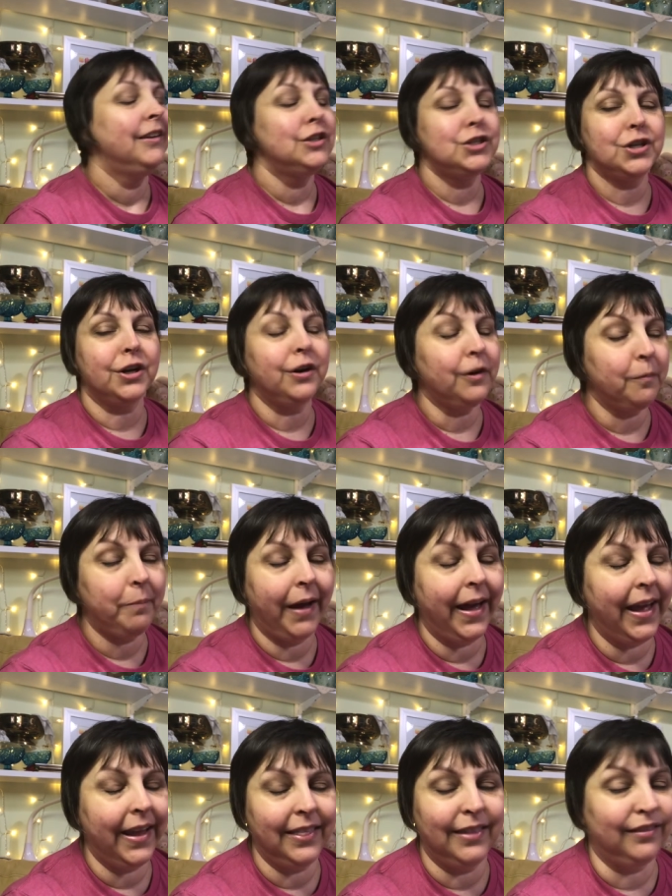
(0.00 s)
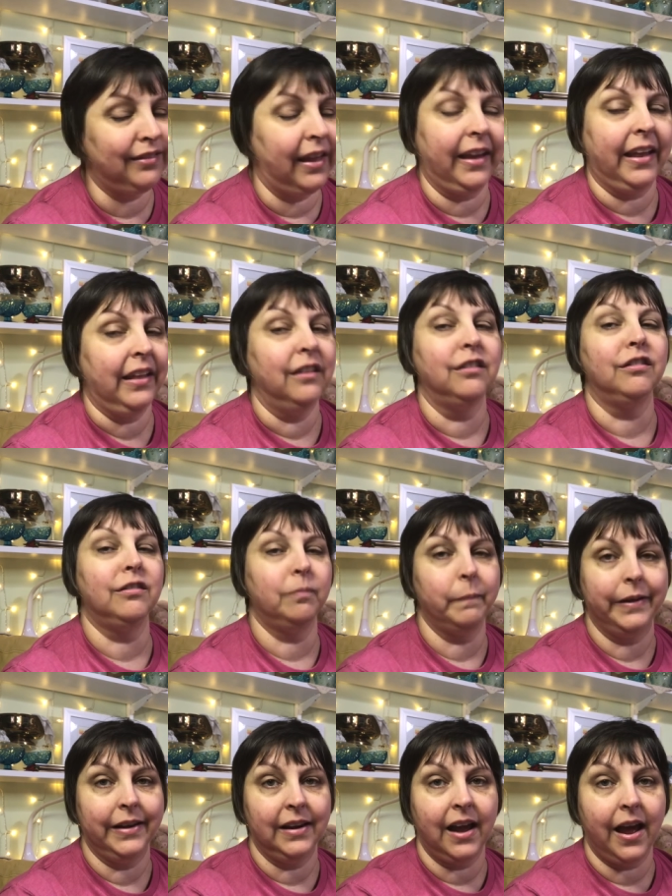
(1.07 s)
sure by the seconds,
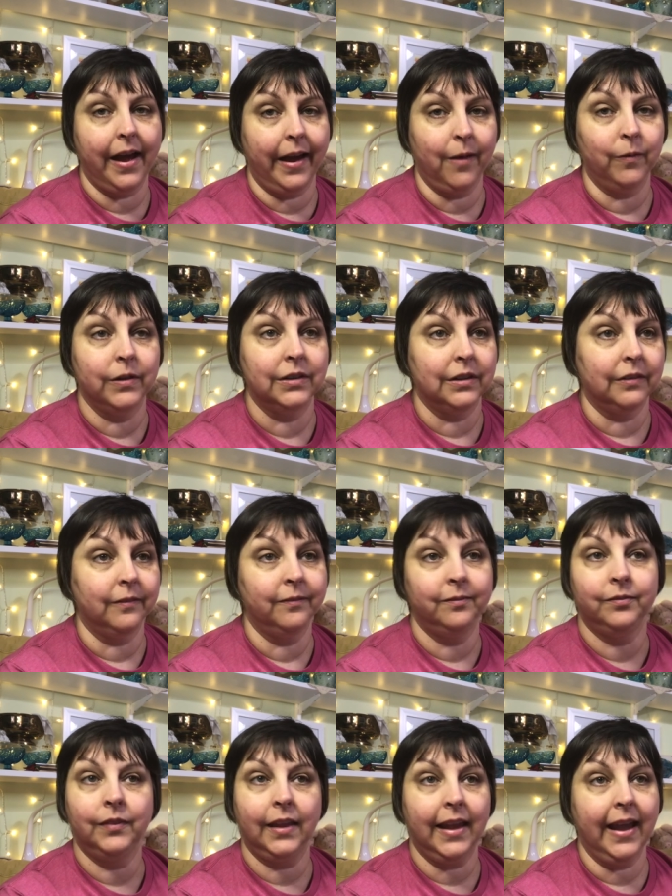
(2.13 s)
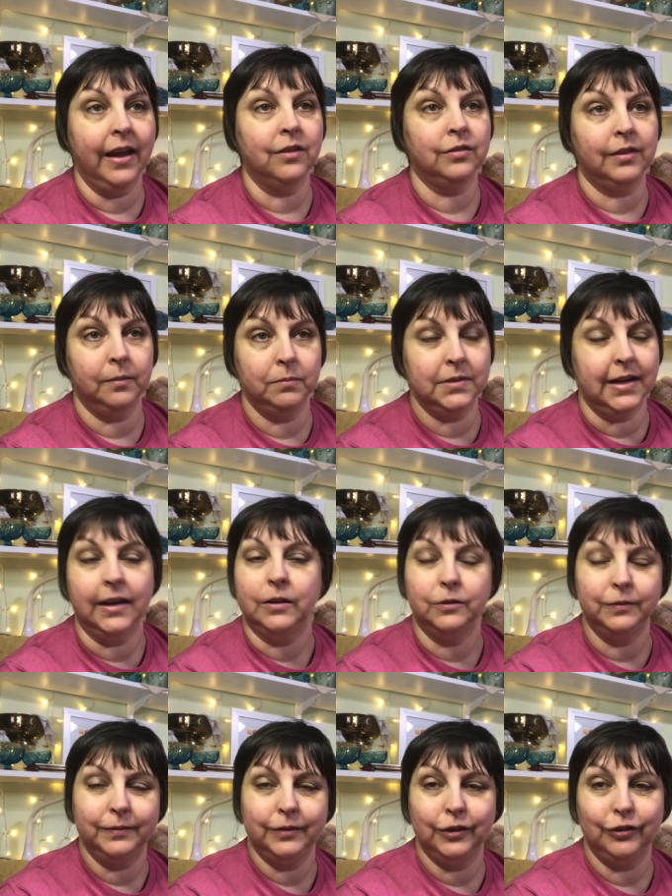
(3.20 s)
but I will count them
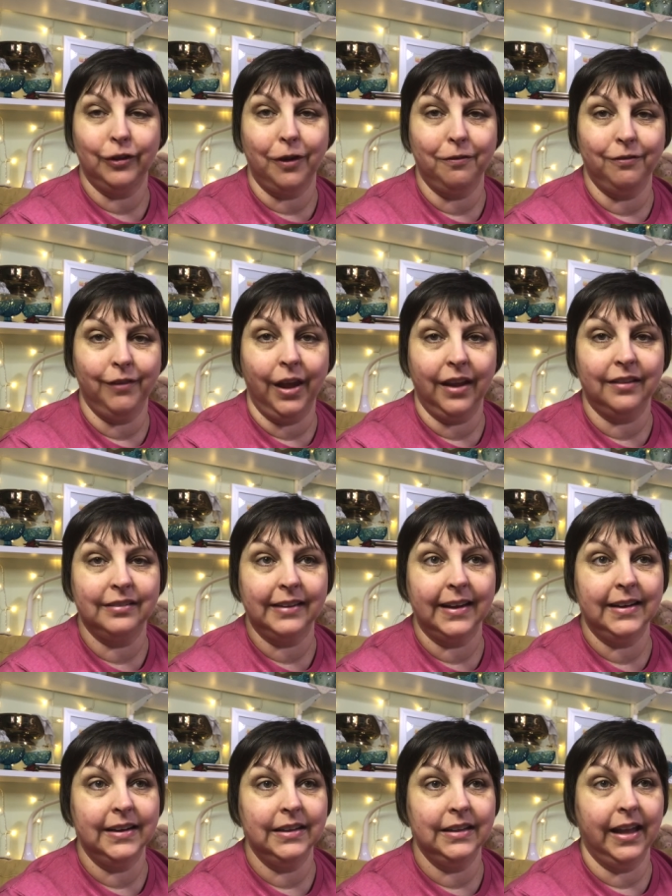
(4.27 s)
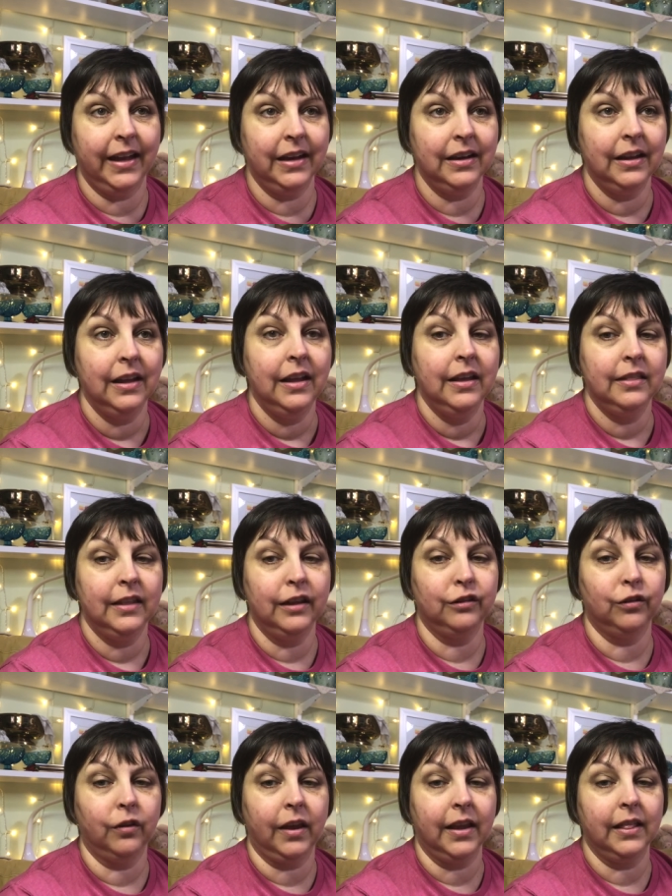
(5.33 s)
down. So I'm excited that things
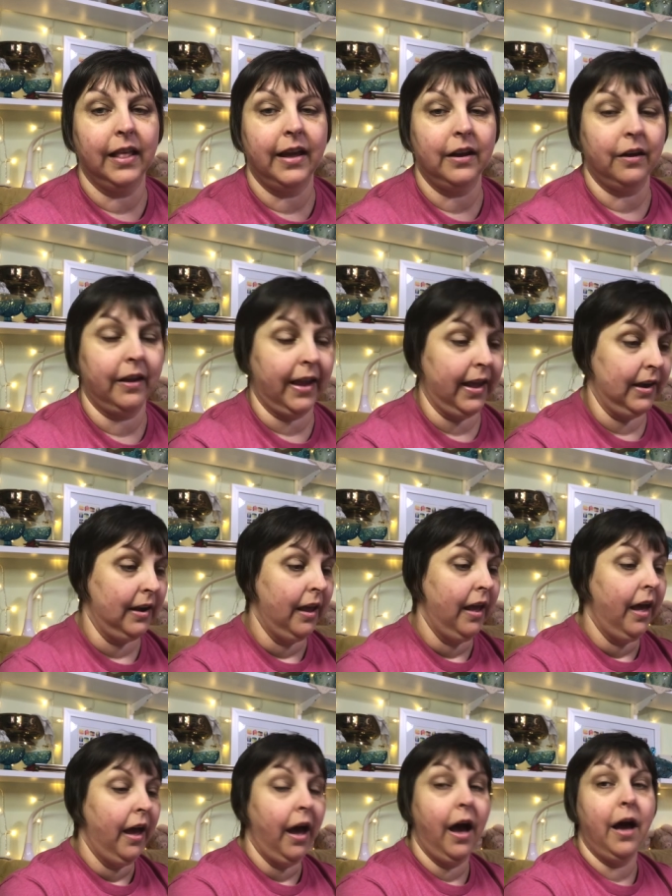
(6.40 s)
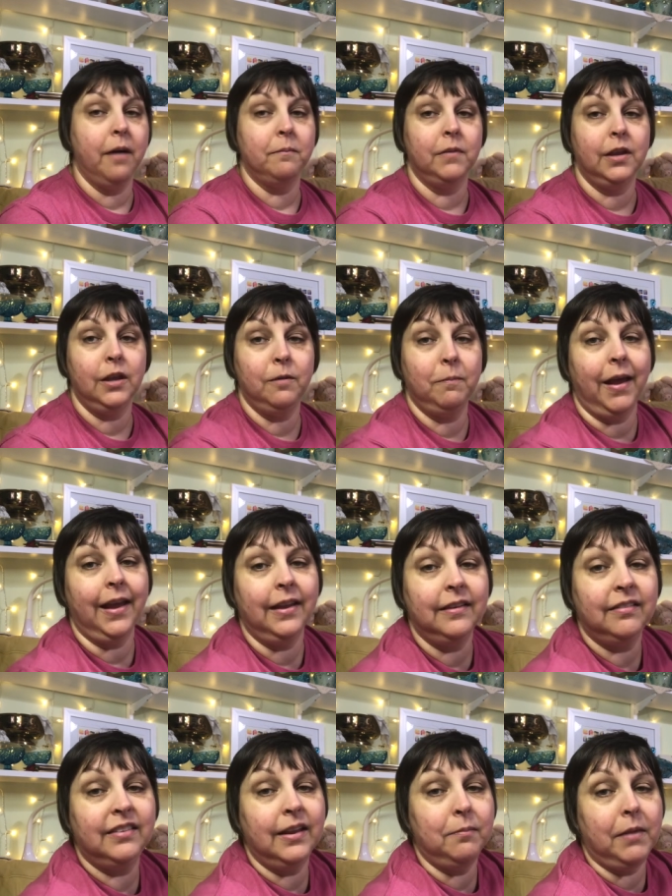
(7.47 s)
will get lighter again. Um, you may
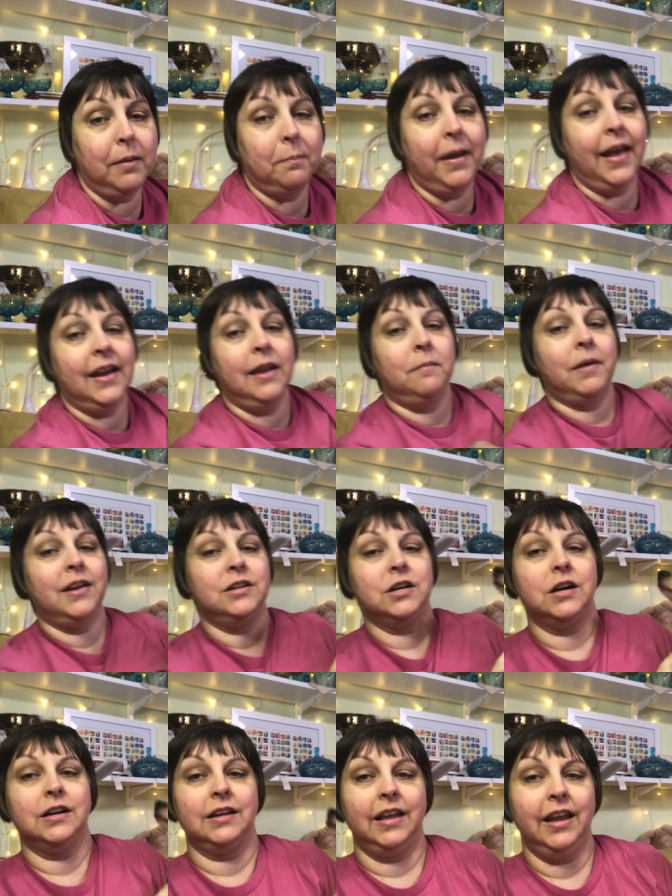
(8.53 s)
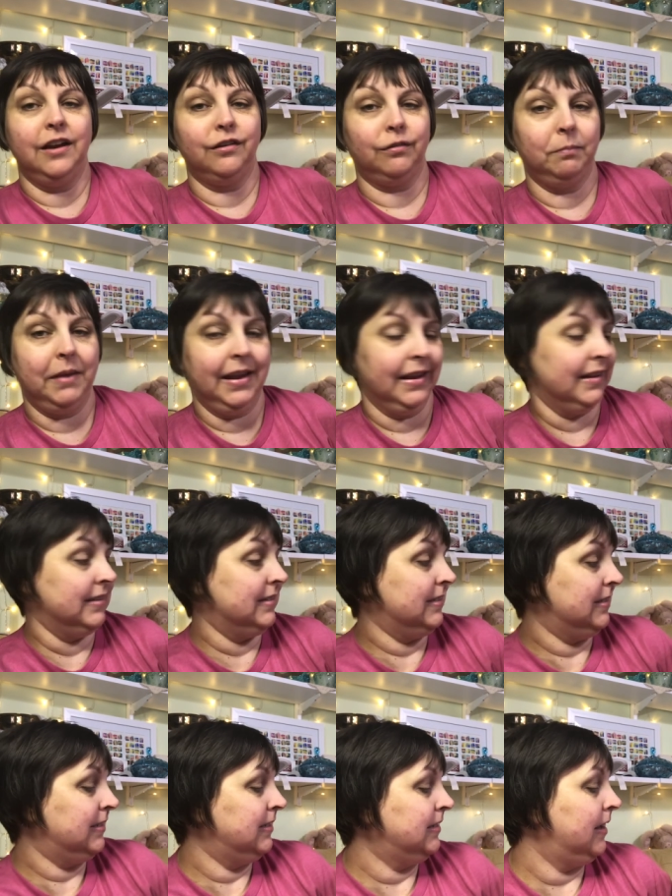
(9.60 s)
see me petting my dog. Here's Mia.
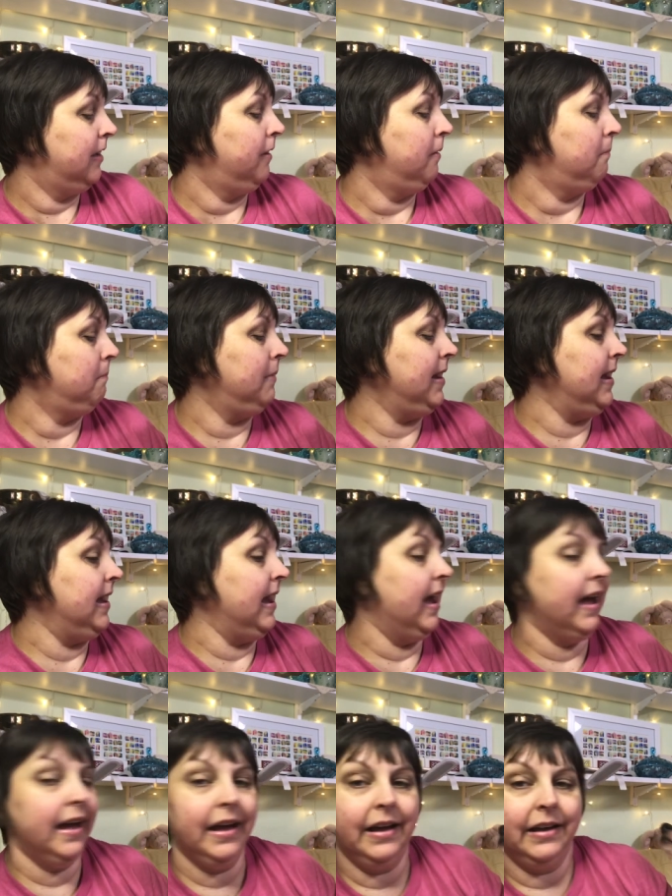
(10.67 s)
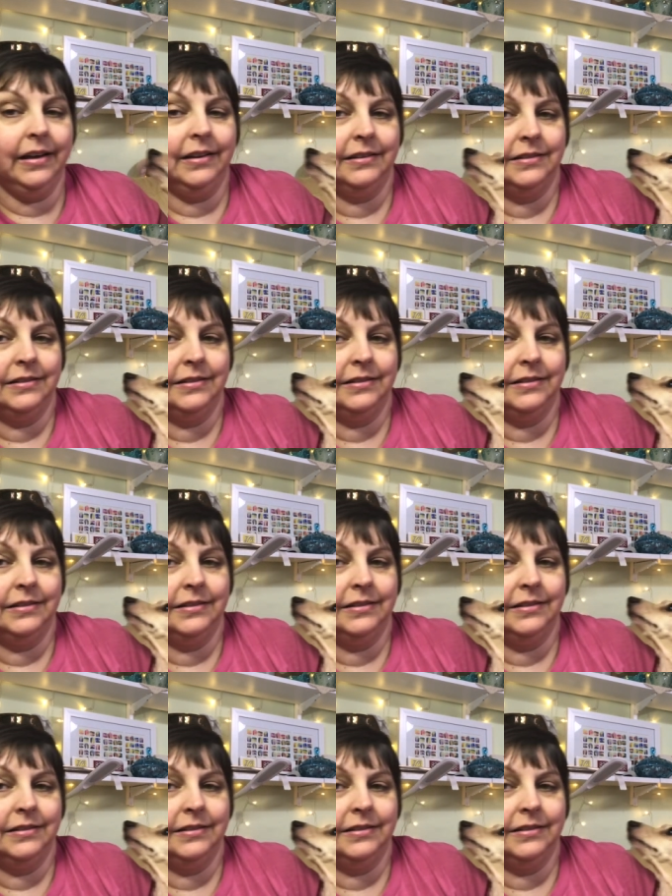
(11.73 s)
Mia!